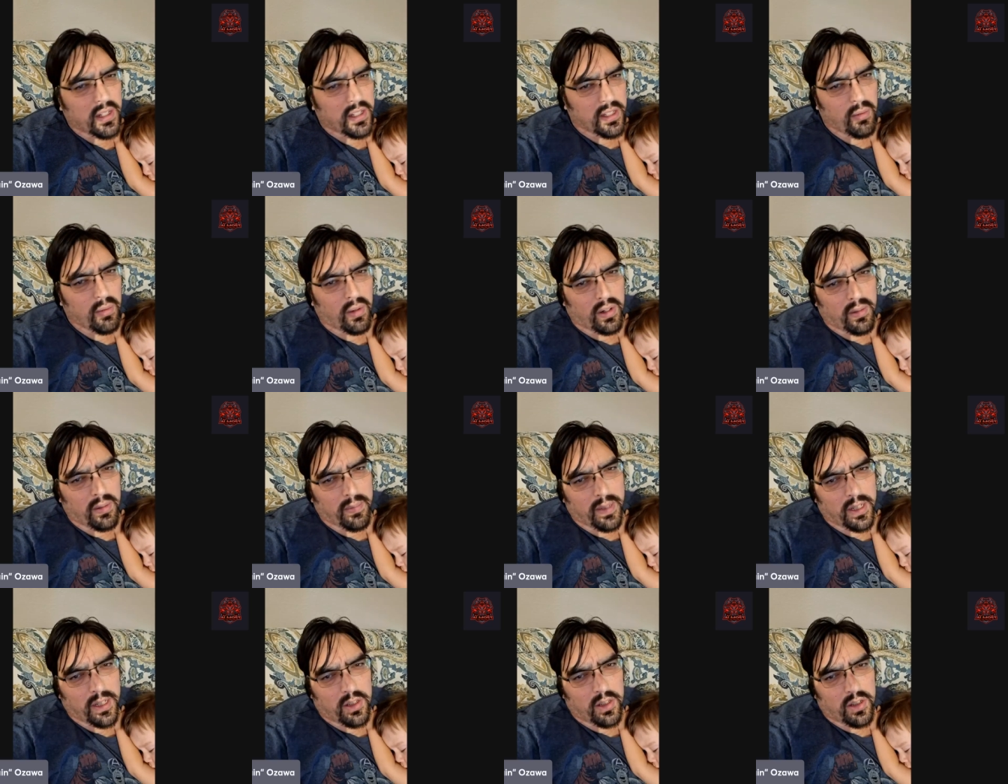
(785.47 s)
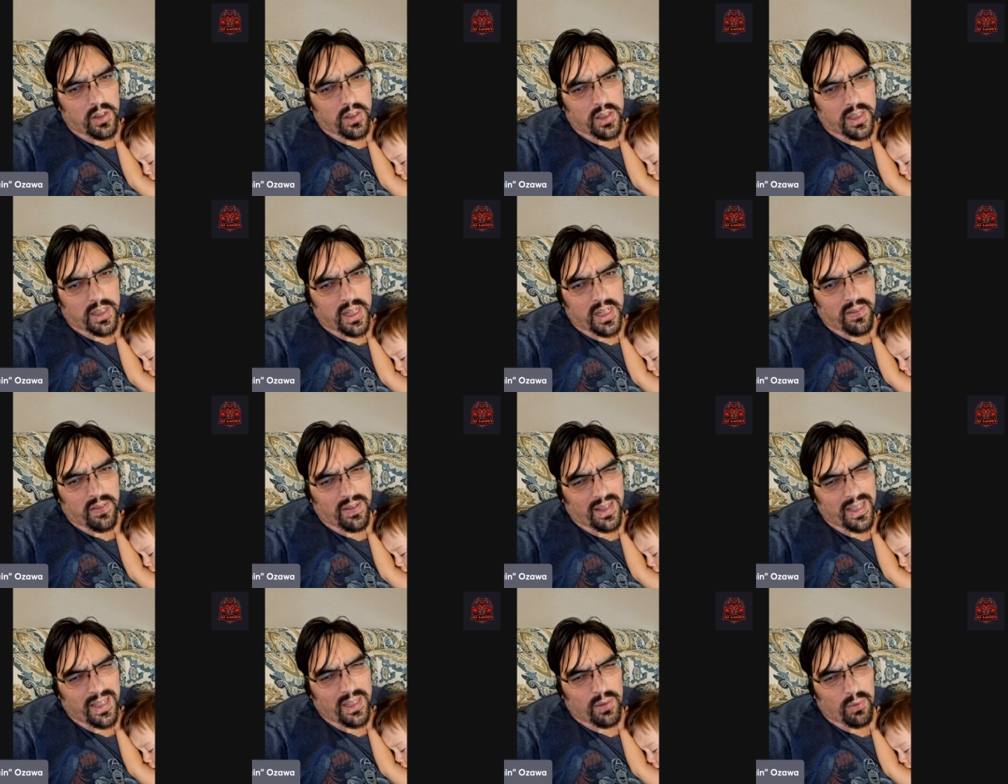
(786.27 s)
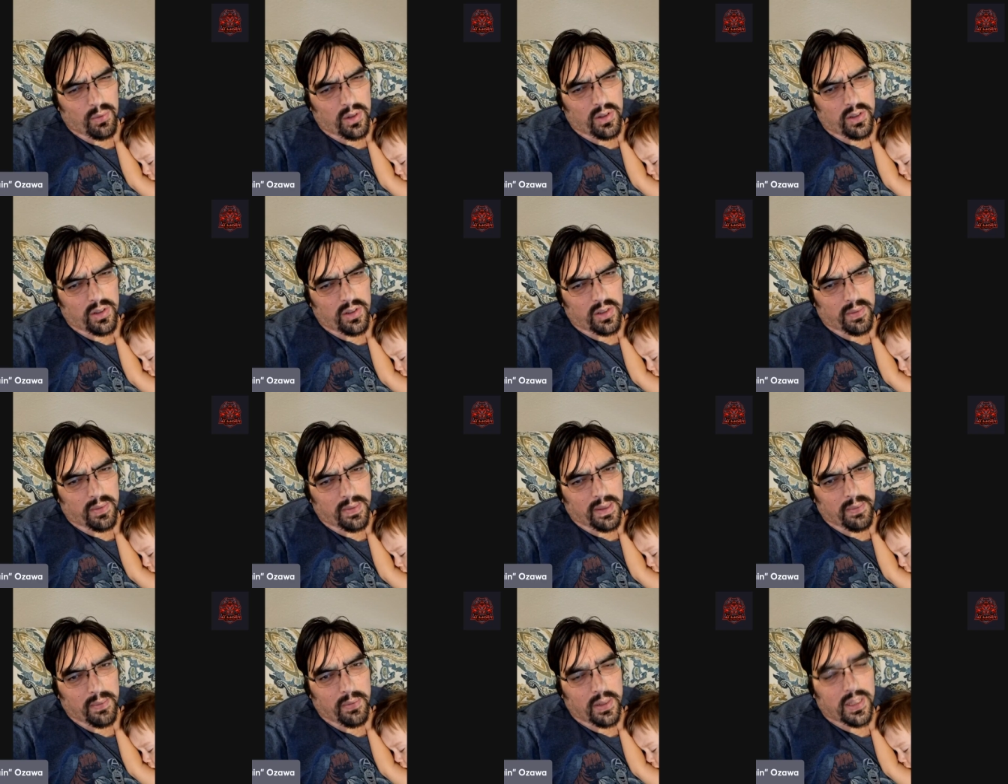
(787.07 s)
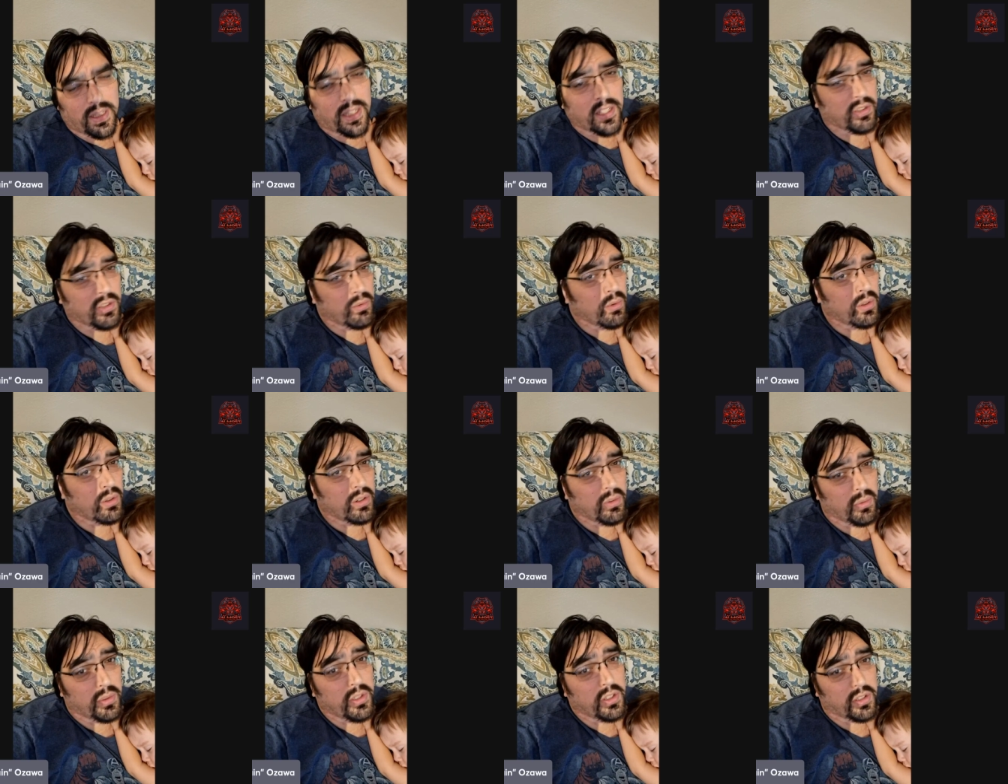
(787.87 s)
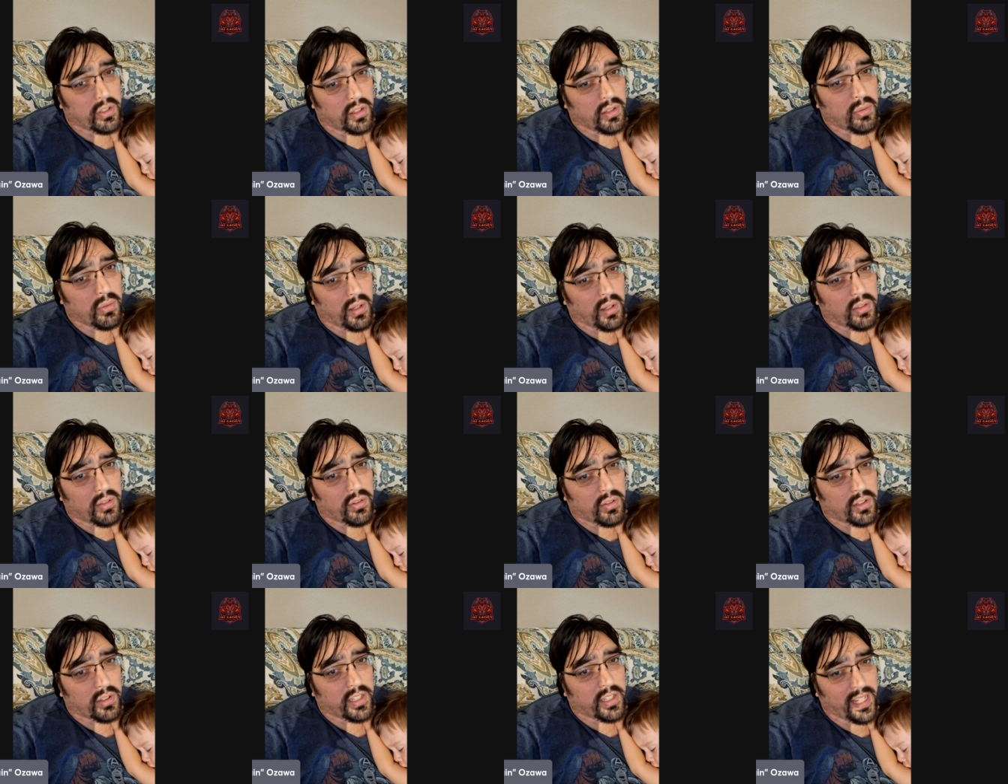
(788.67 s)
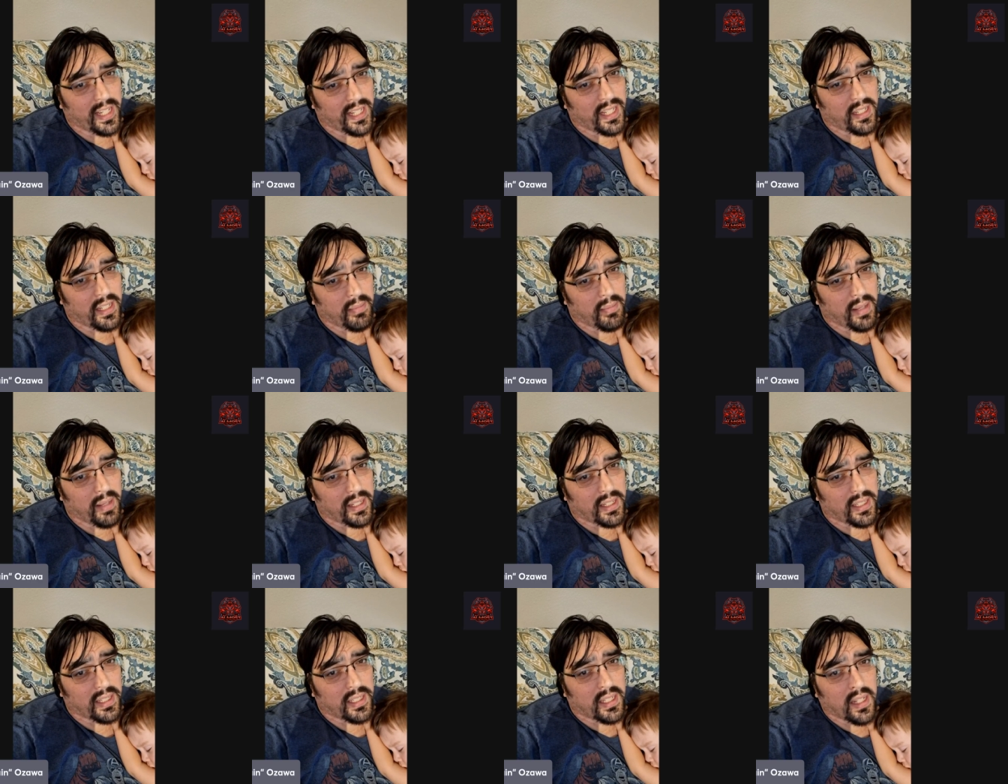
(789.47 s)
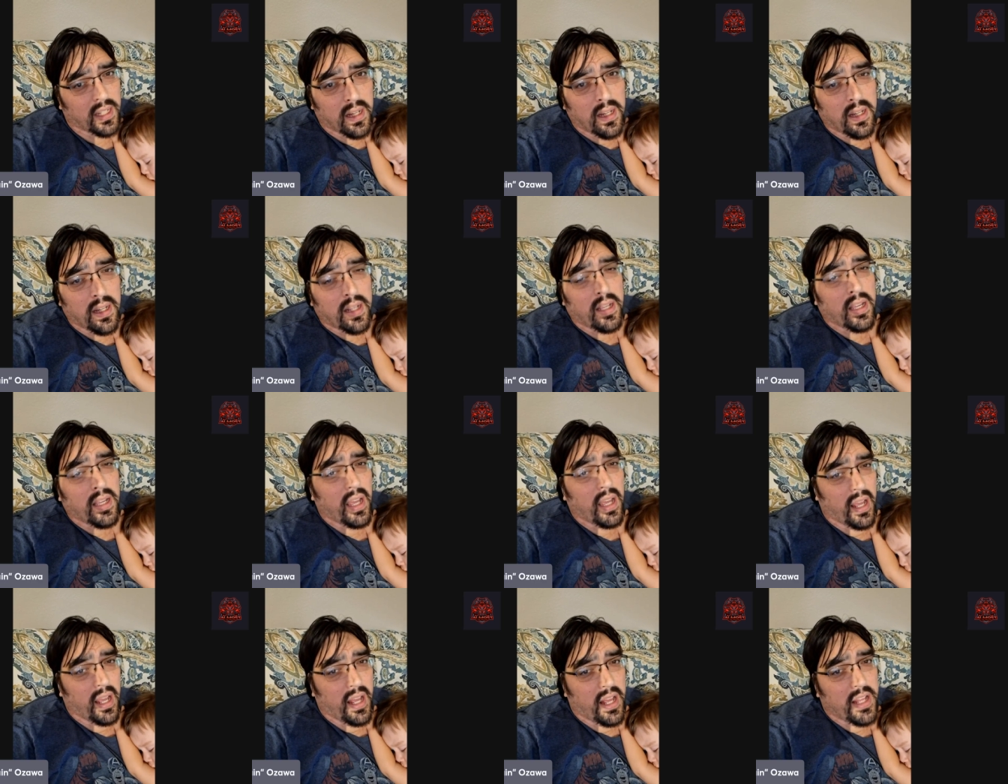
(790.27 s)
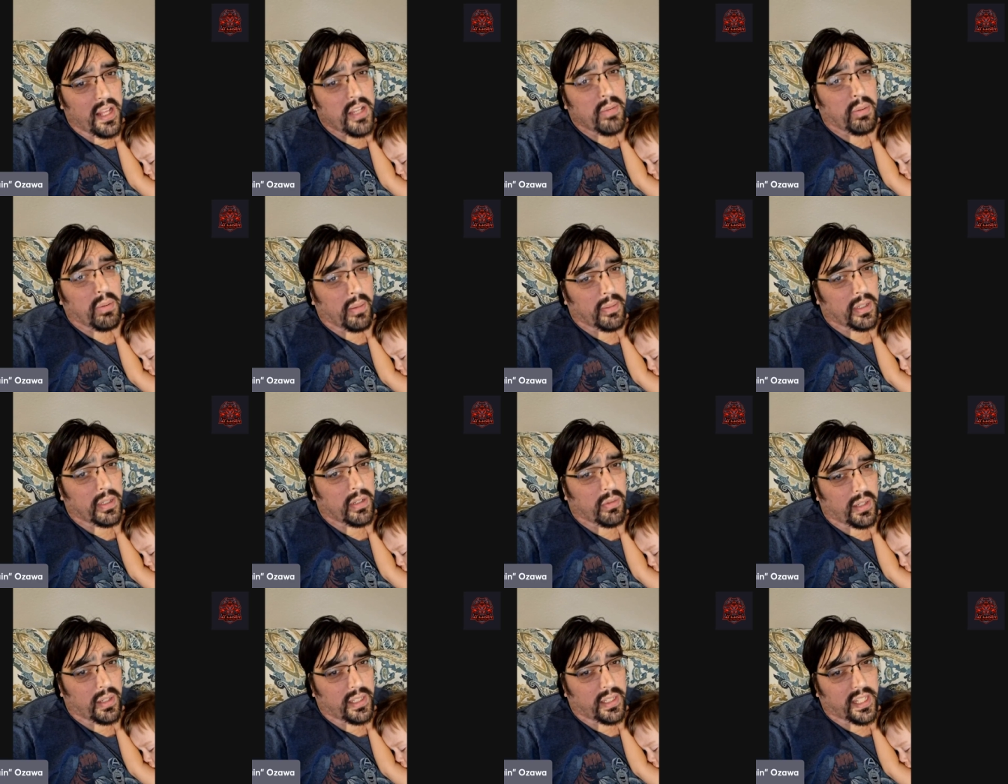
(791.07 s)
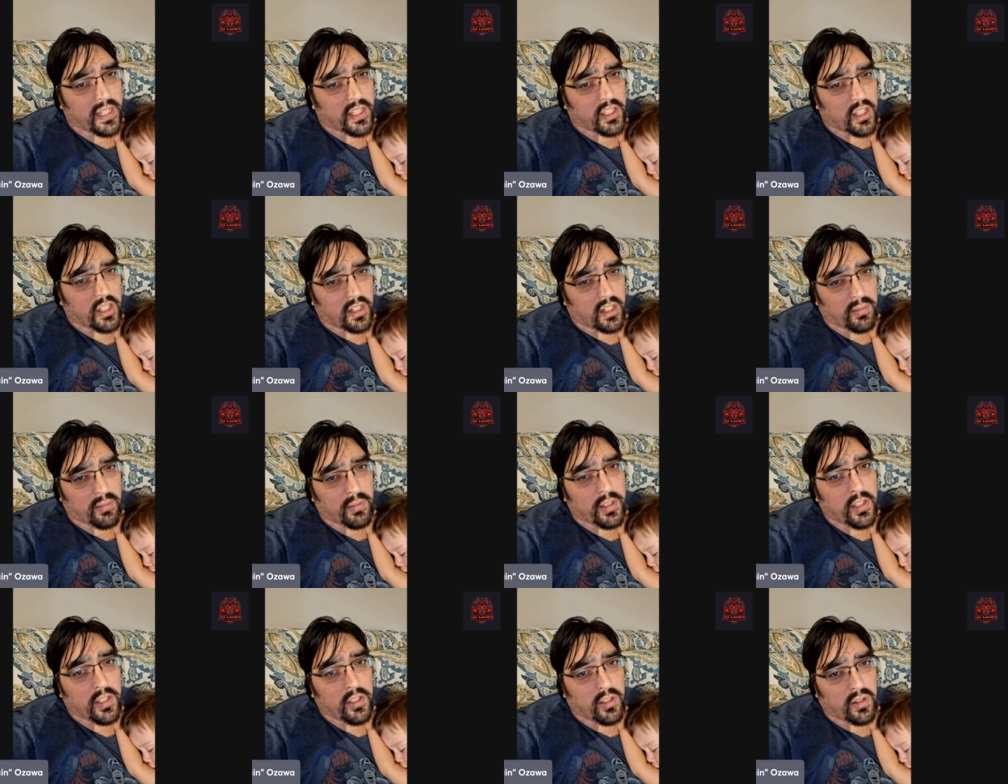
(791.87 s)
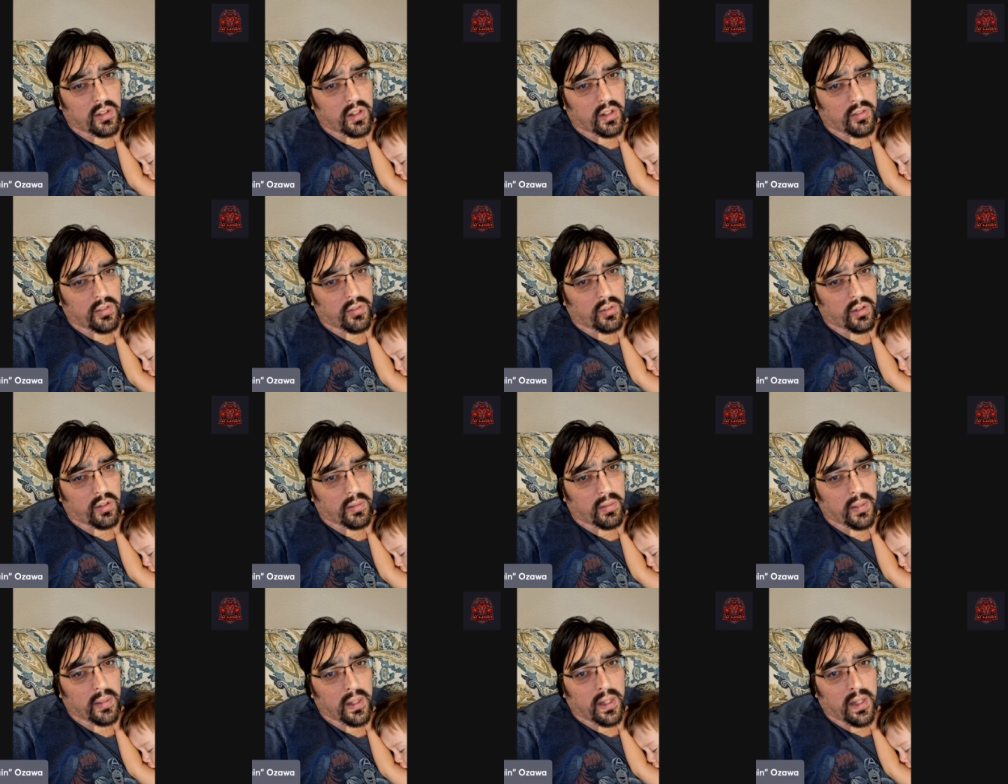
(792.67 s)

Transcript: You want to make sure you save at least 1 or 2 command points, because you're going to want to throw a grenade into Magnus, and you're probably going to want to take shotgun when you do go for him.